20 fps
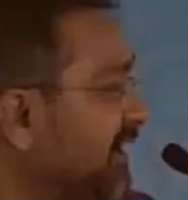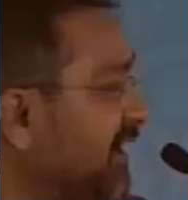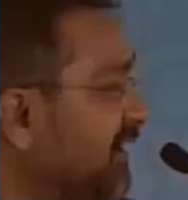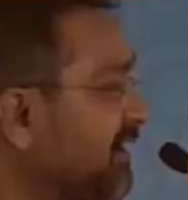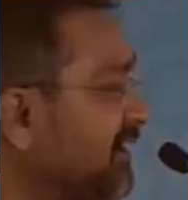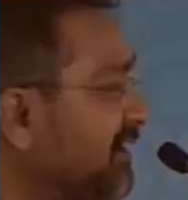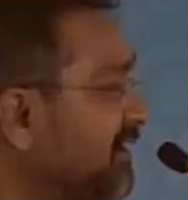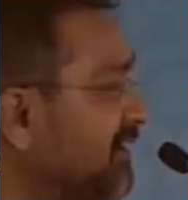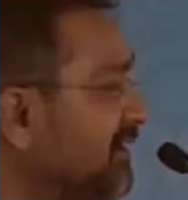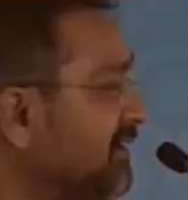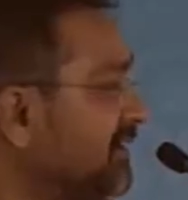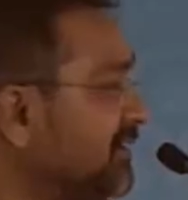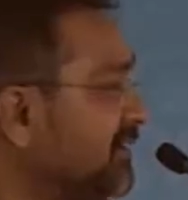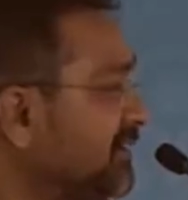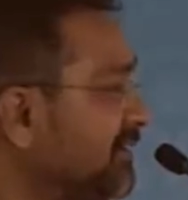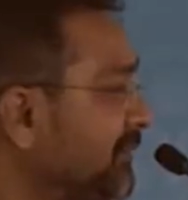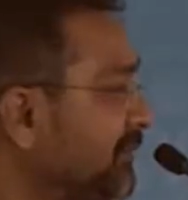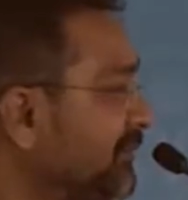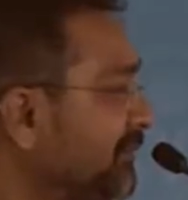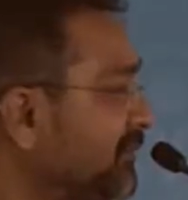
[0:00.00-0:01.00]
and
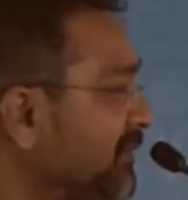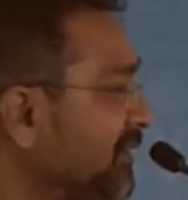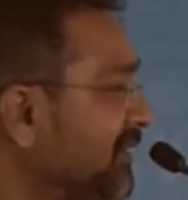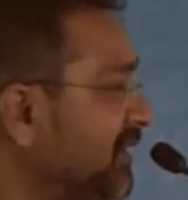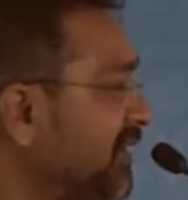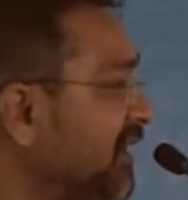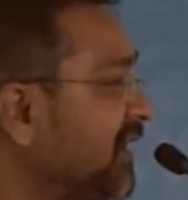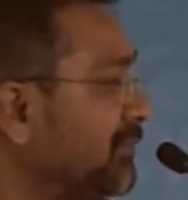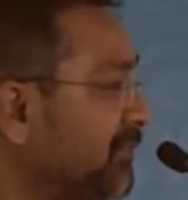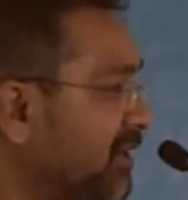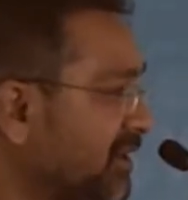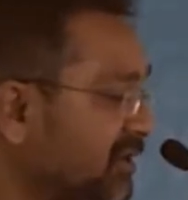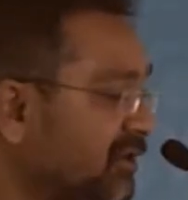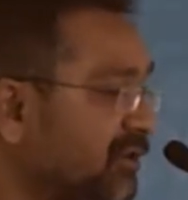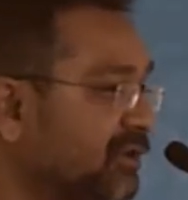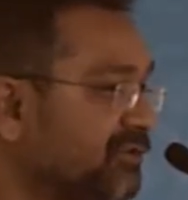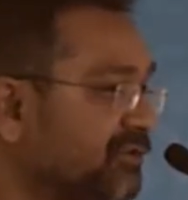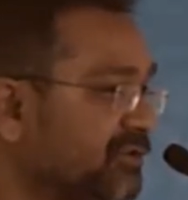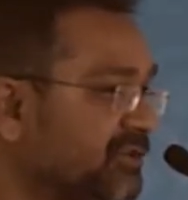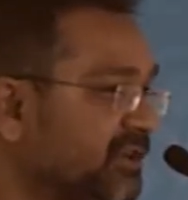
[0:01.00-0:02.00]
Barka
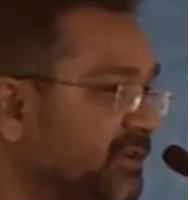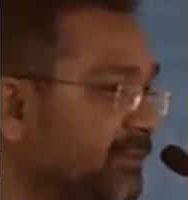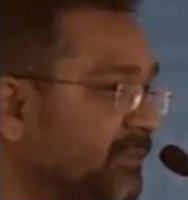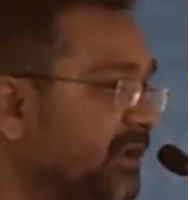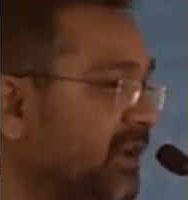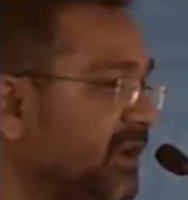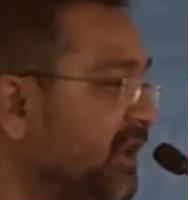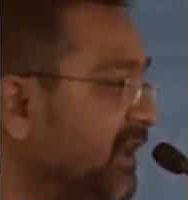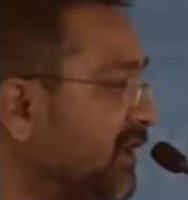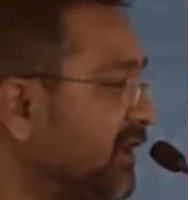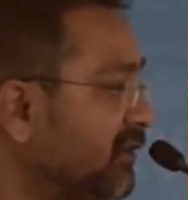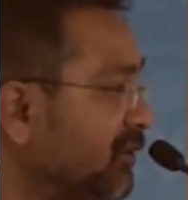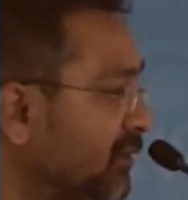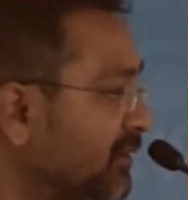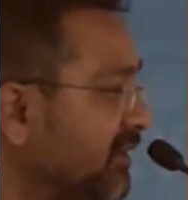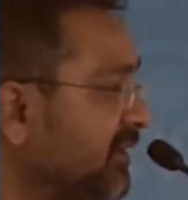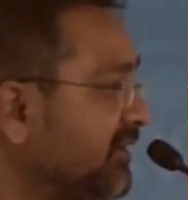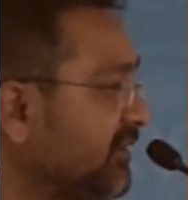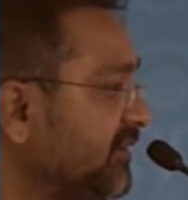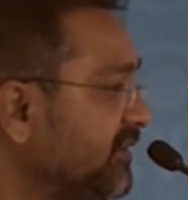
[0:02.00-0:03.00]
also sent me a legal
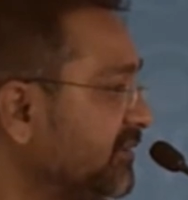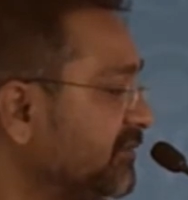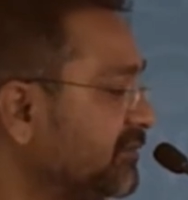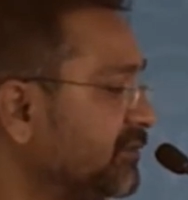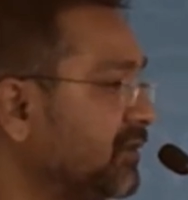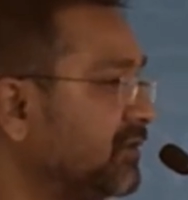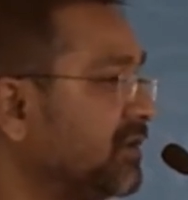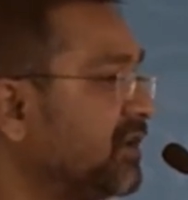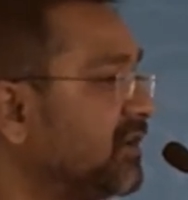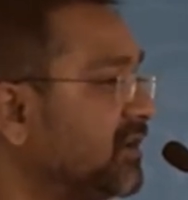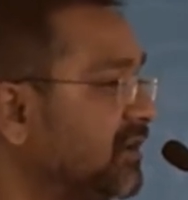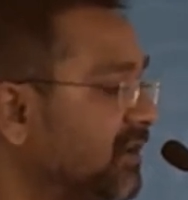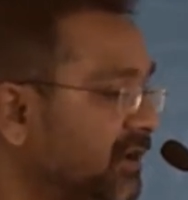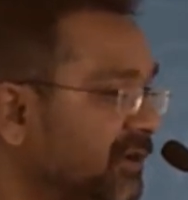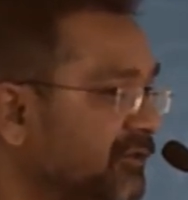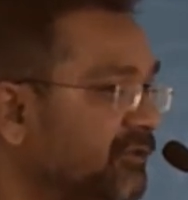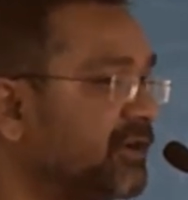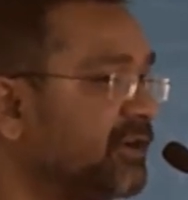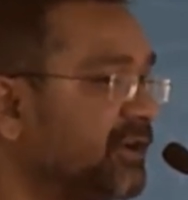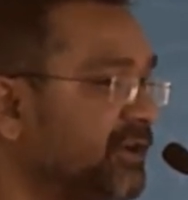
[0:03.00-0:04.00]
notice on a
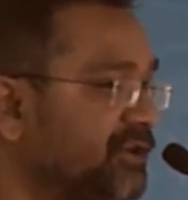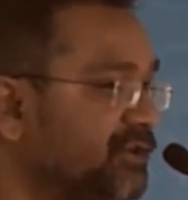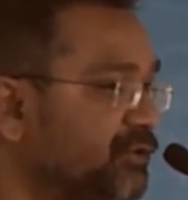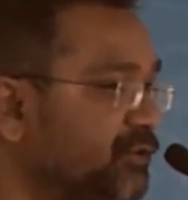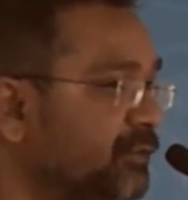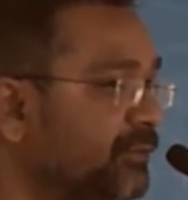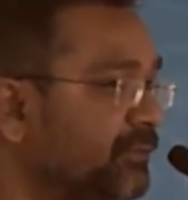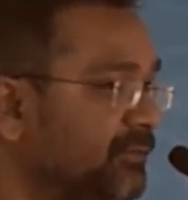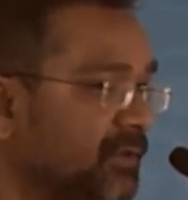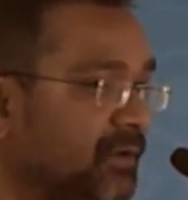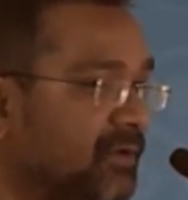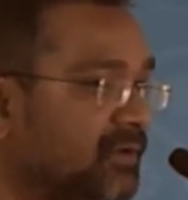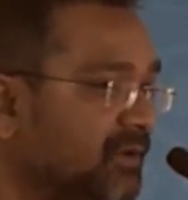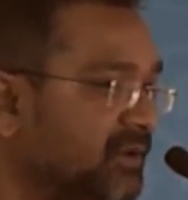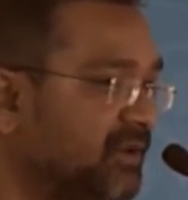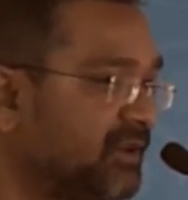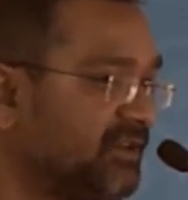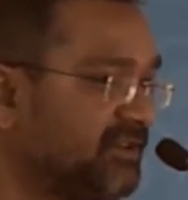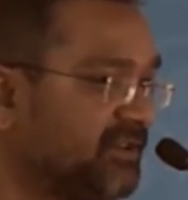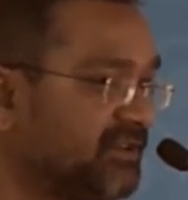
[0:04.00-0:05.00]
different issue, not on
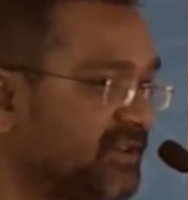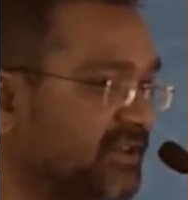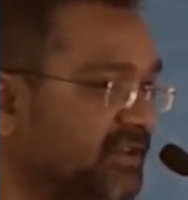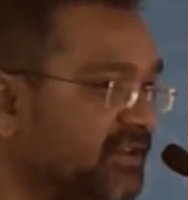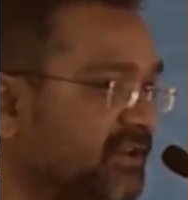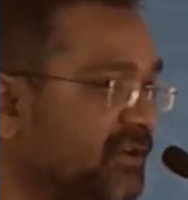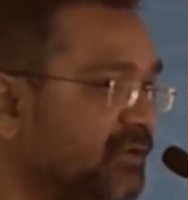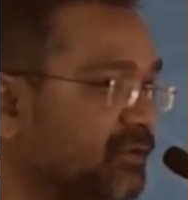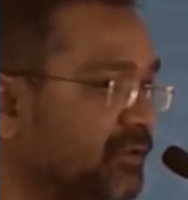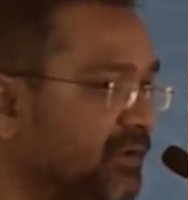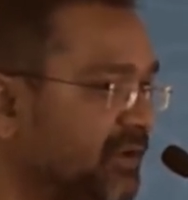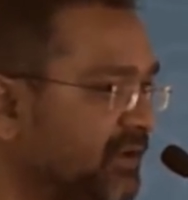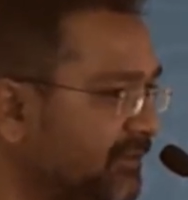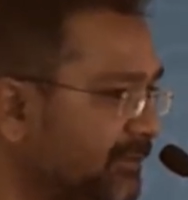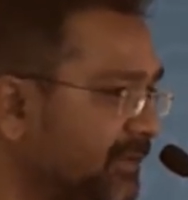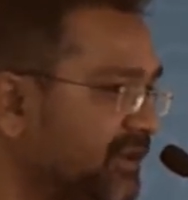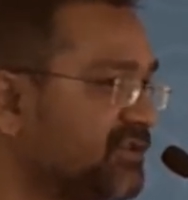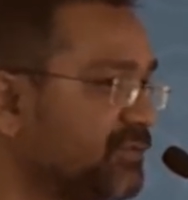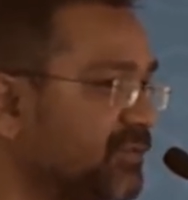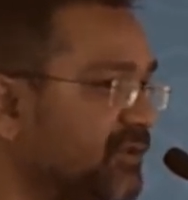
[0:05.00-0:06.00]
this Chaitanya Puntin,
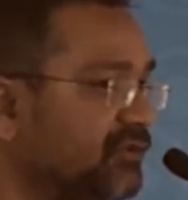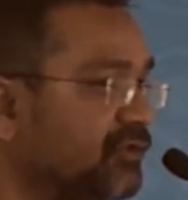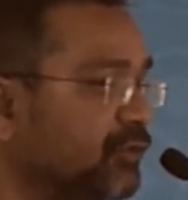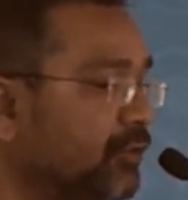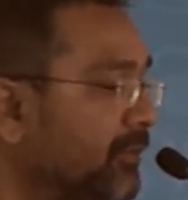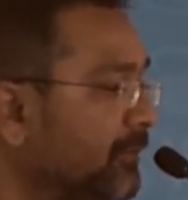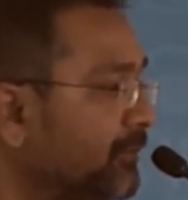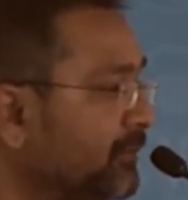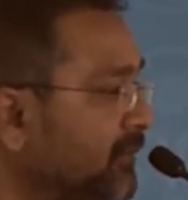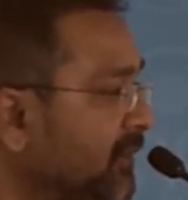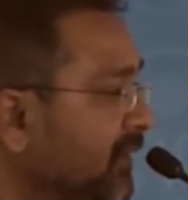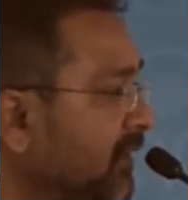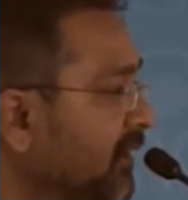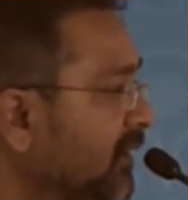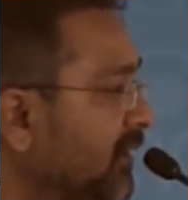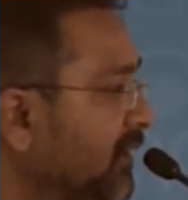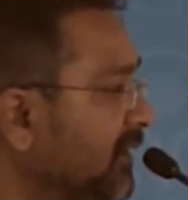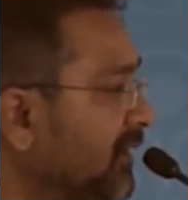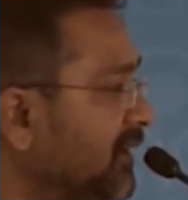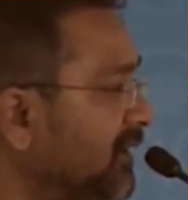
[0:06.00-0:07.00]
much before.
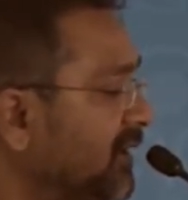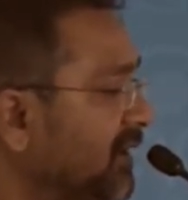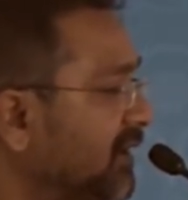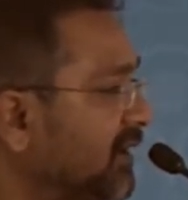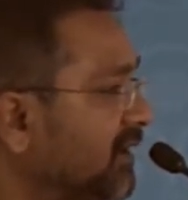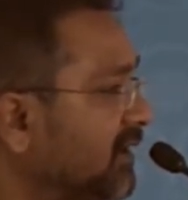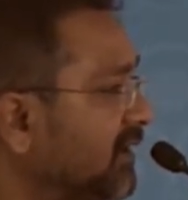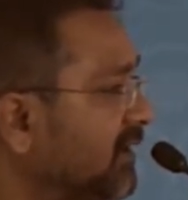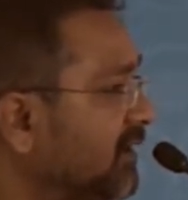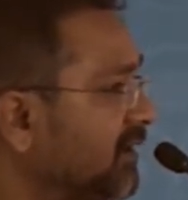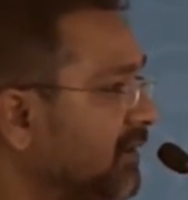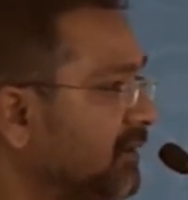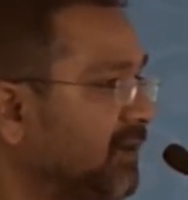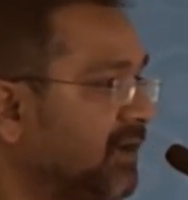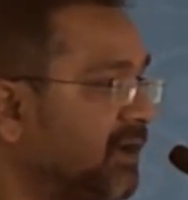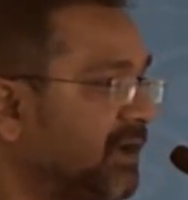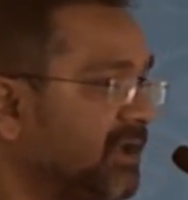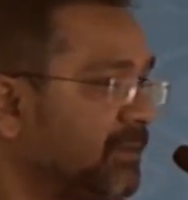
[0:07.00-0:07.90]
And I